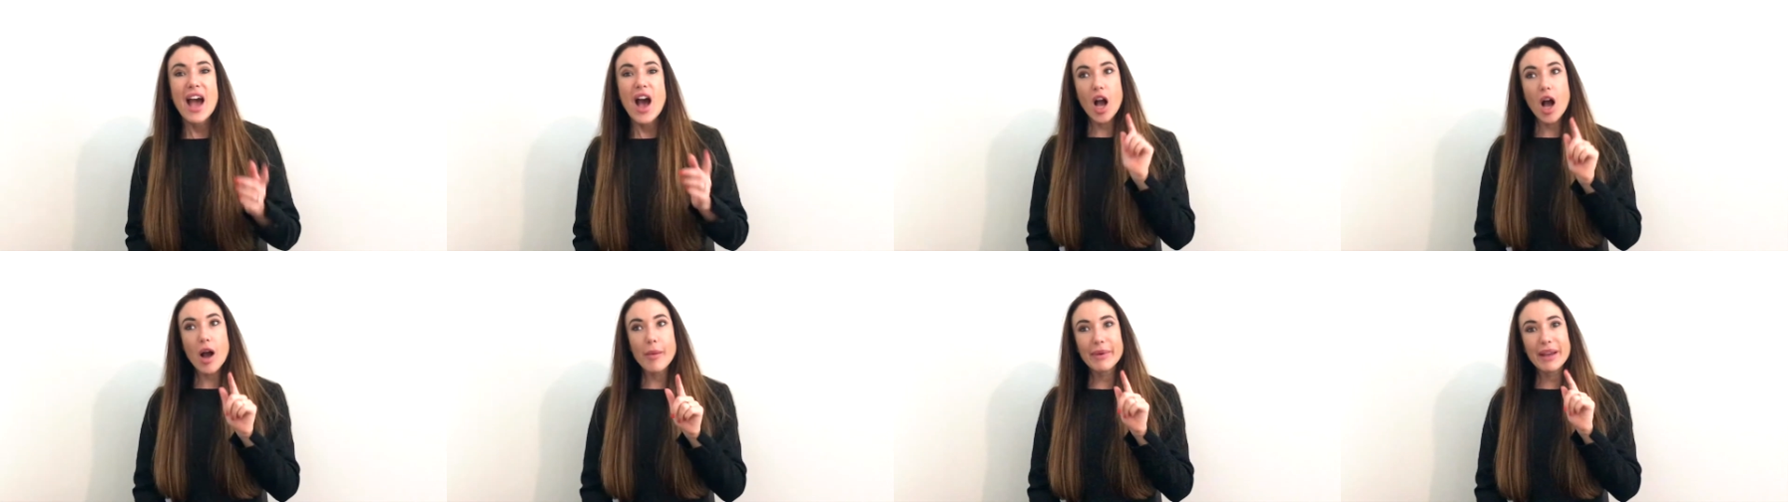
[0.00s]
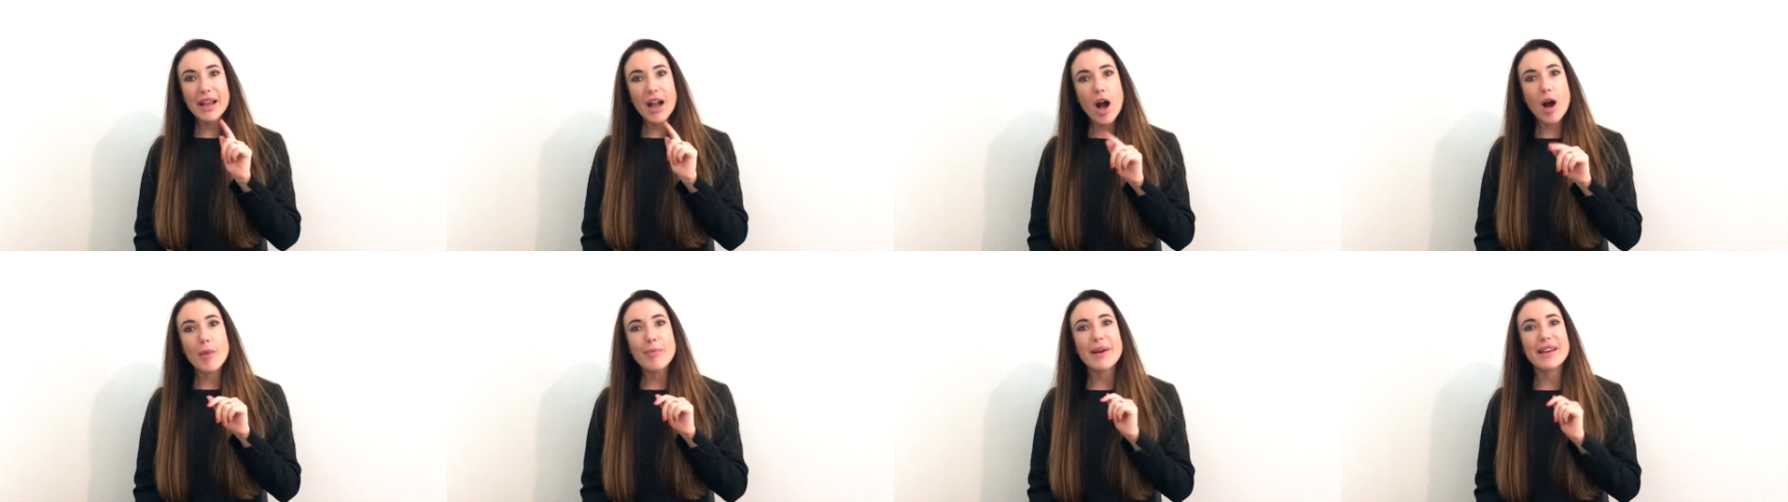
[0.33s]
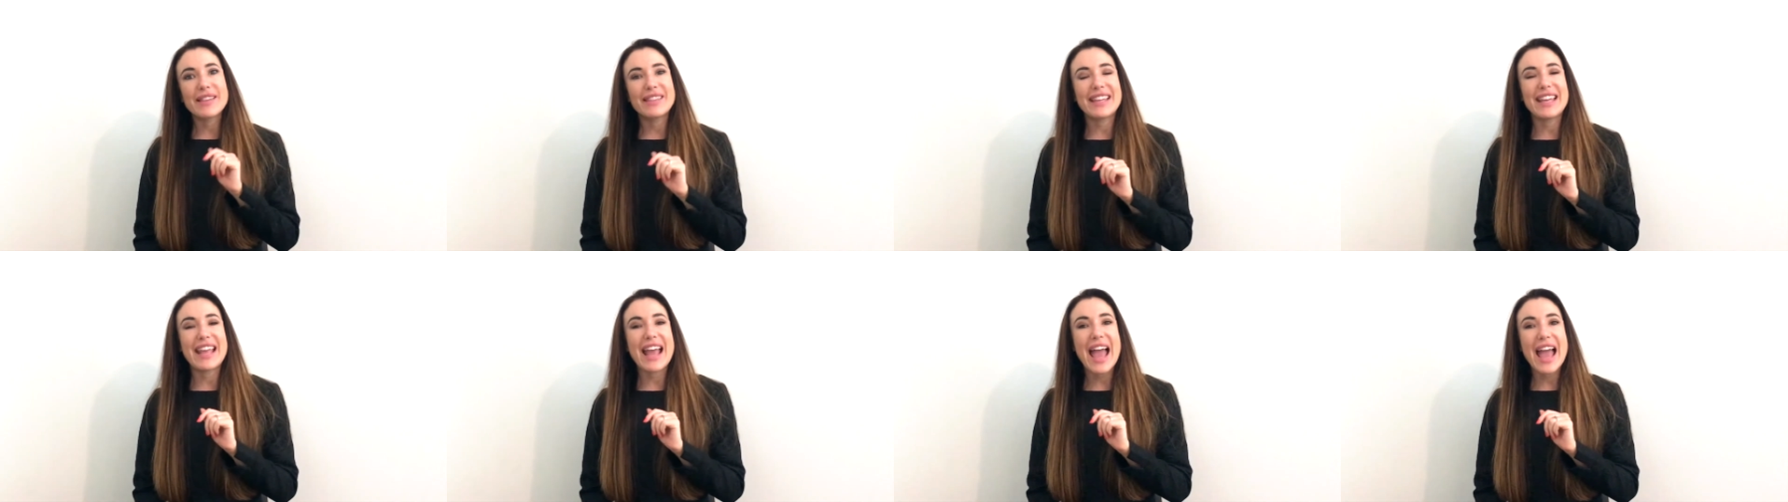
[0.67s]
coming up
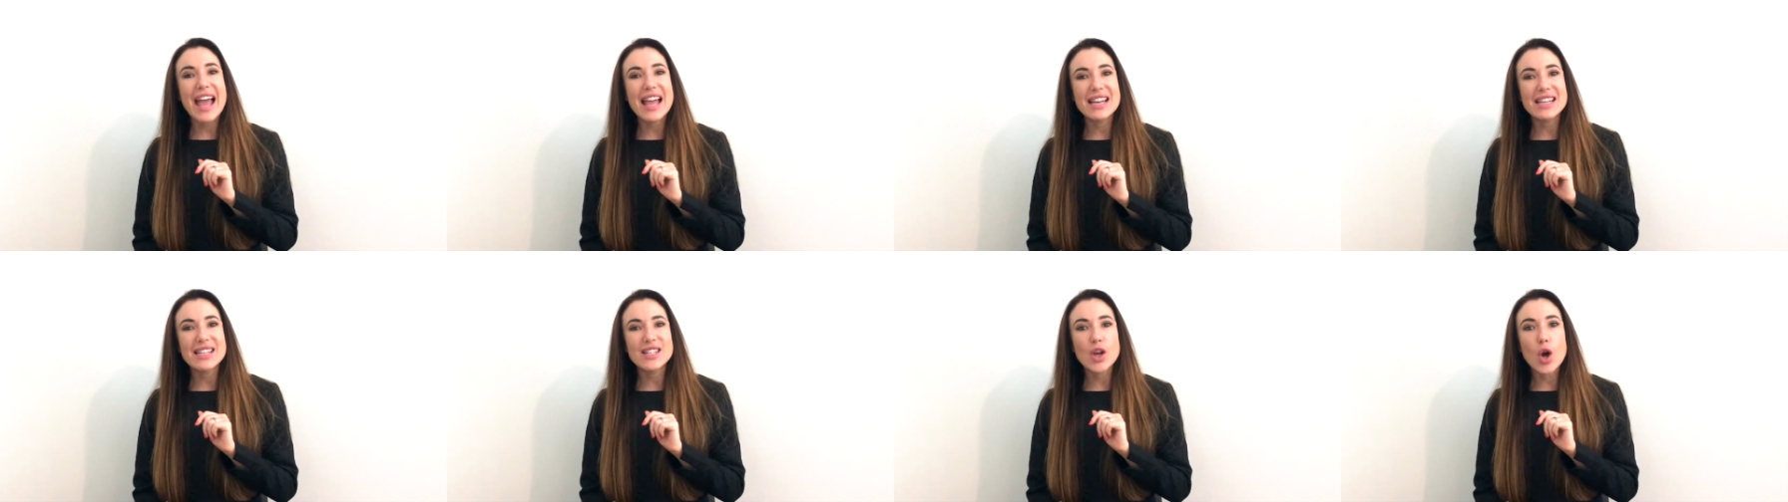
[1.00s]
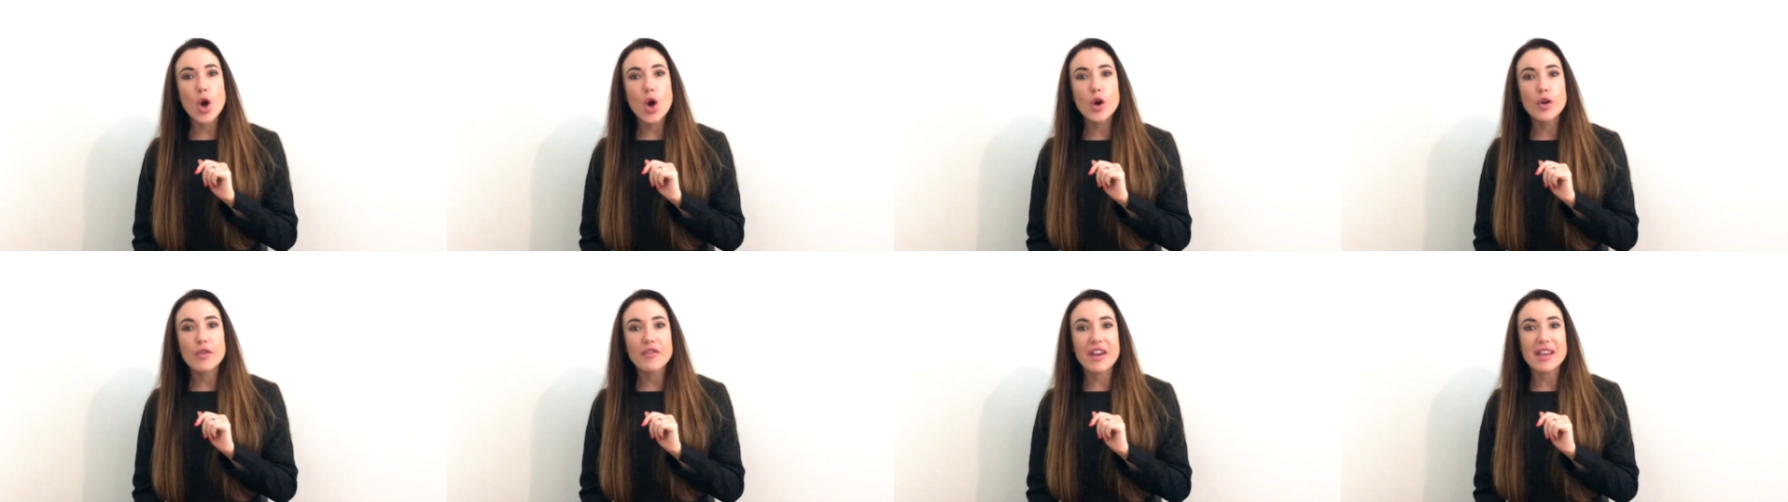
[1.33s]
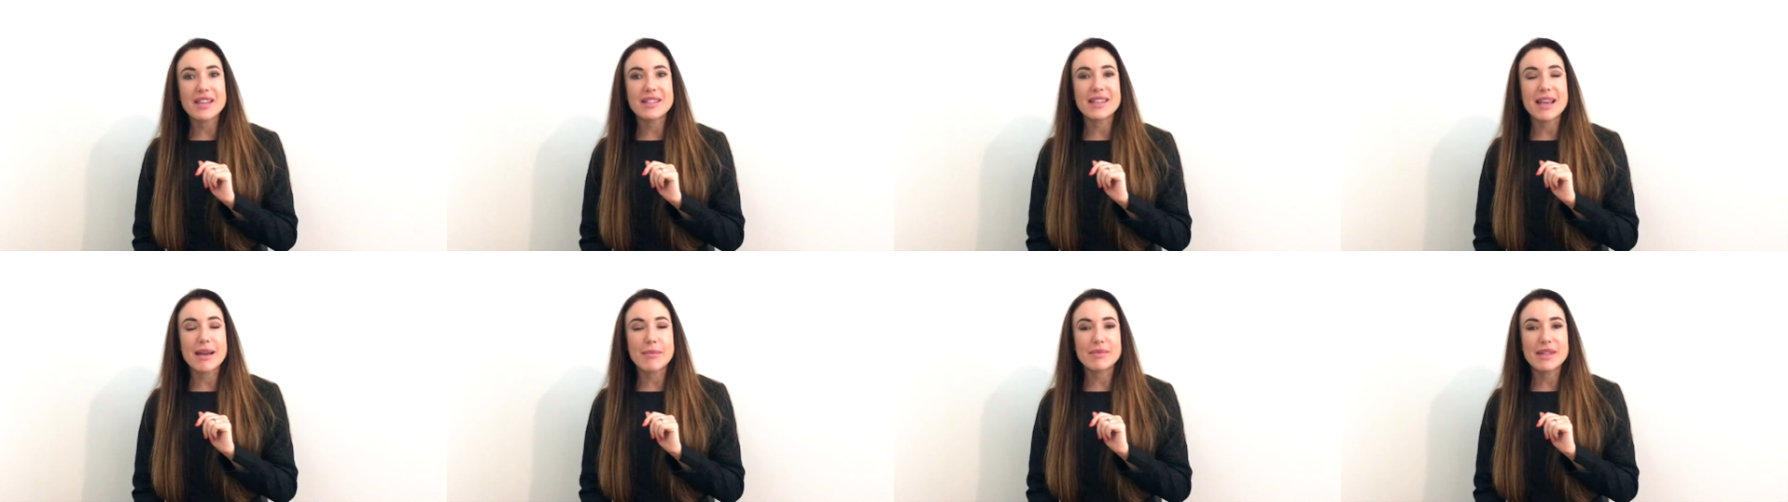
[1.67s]
at the end of
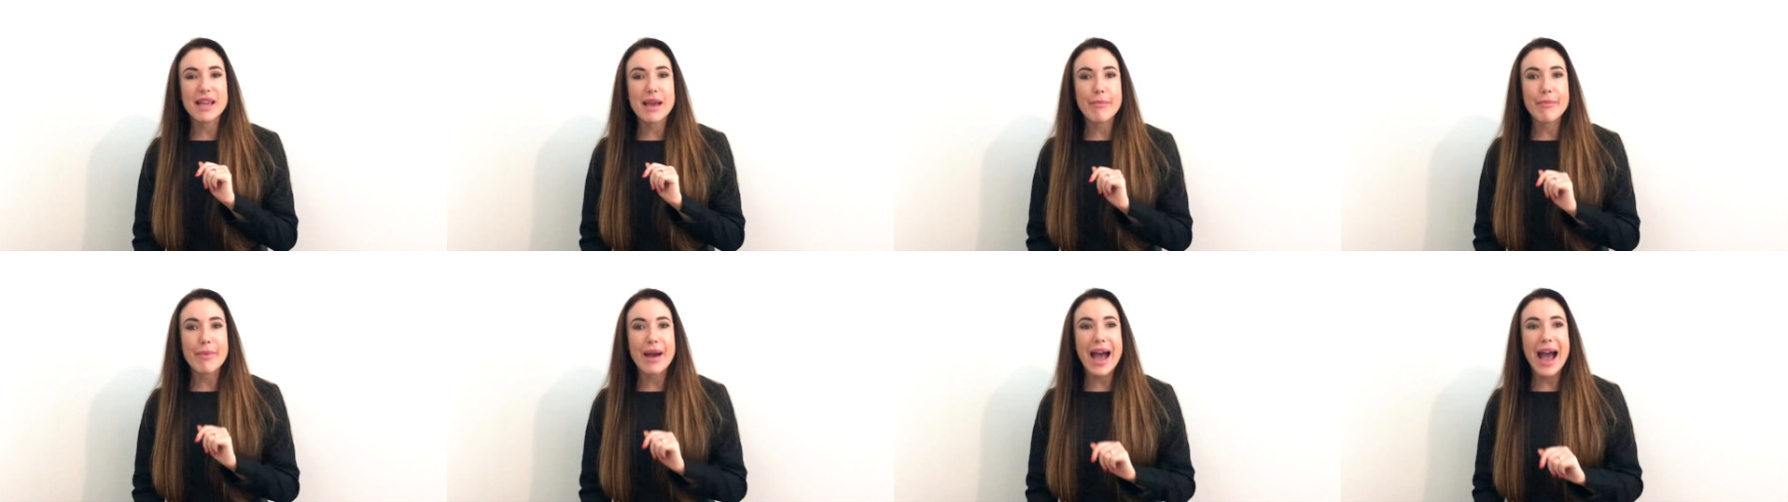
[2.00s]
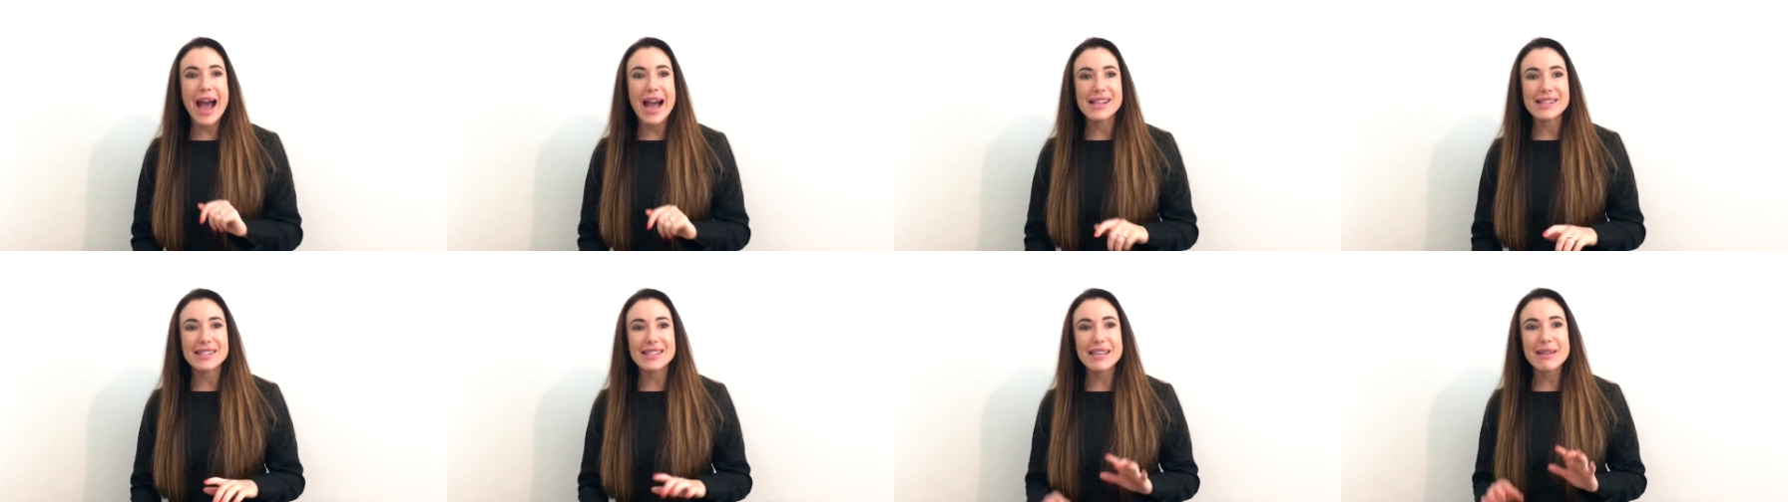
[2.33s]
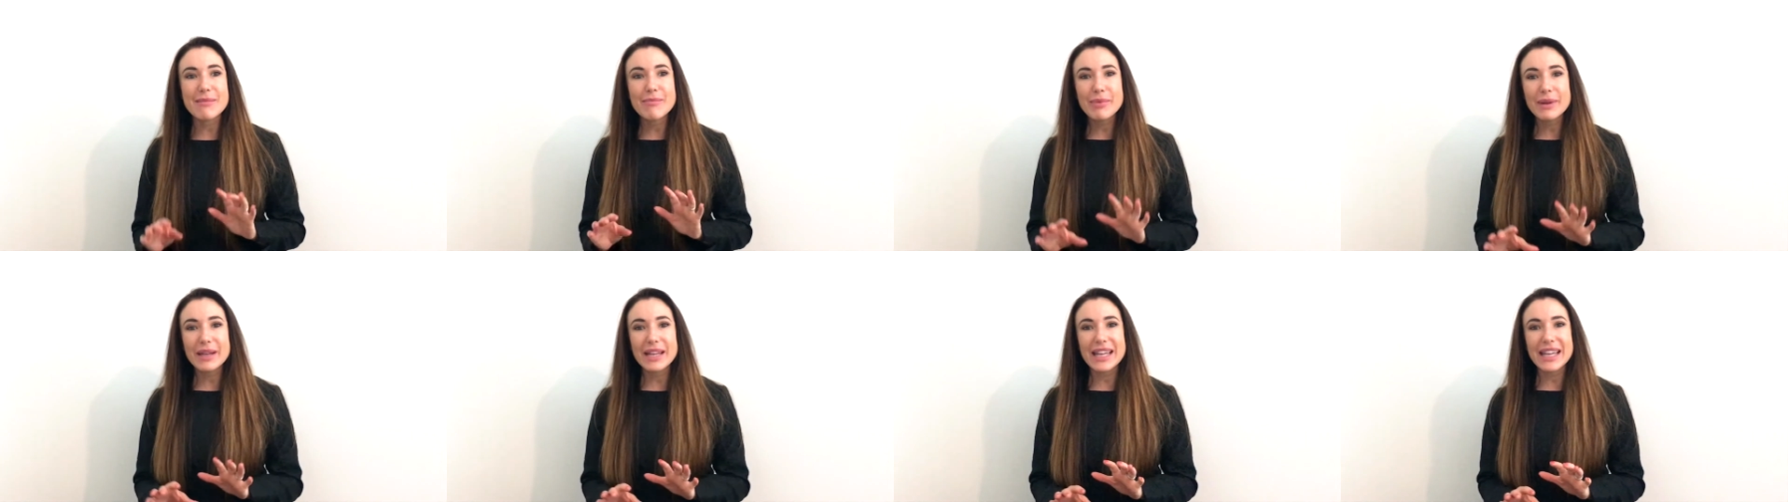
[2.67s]
September, and
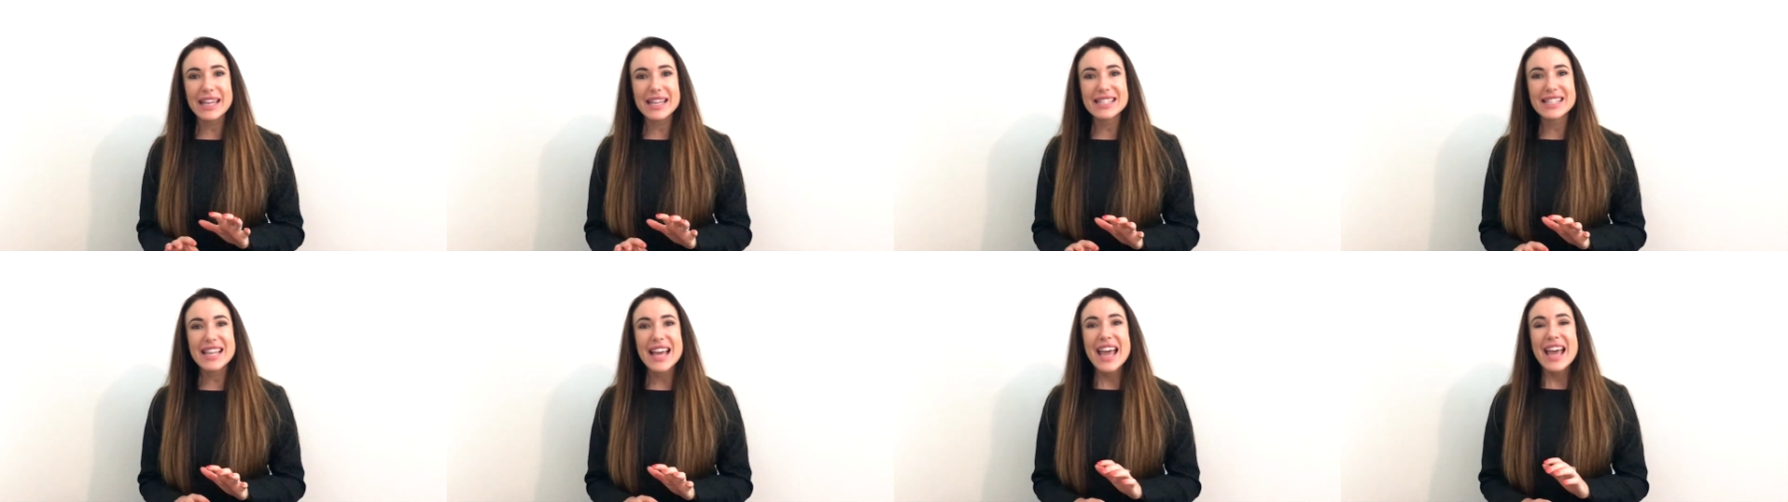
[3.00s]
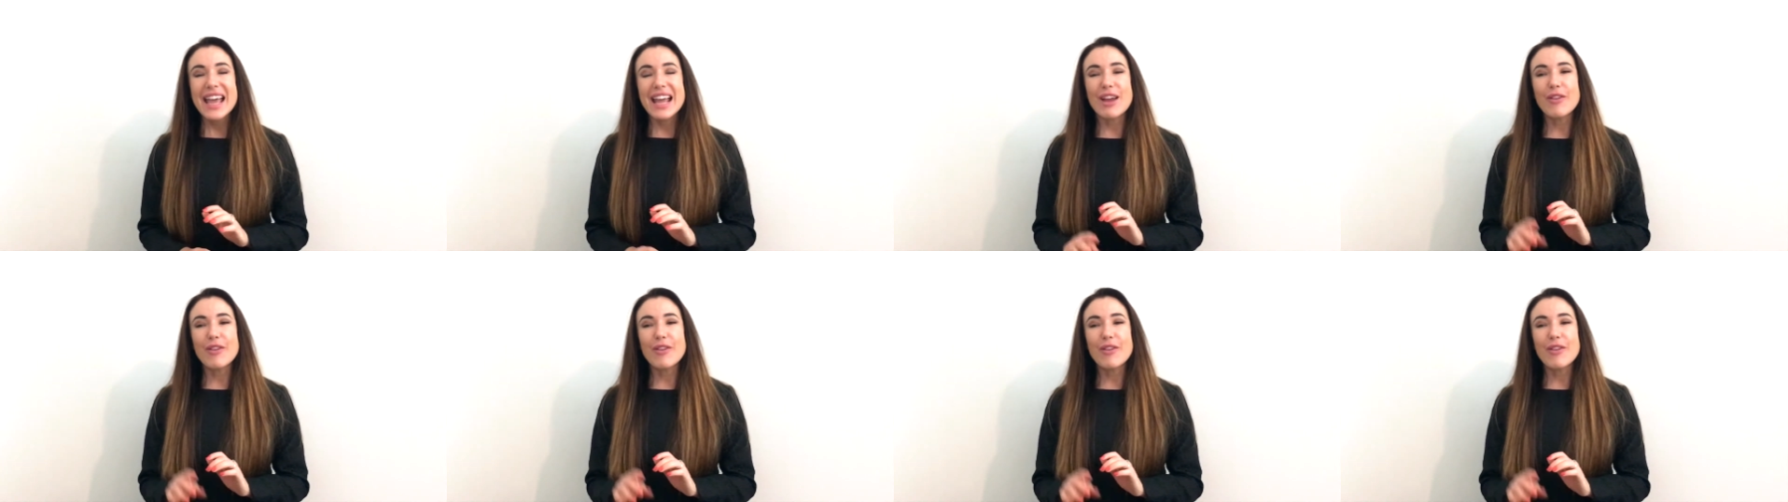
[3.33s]
Timpanys,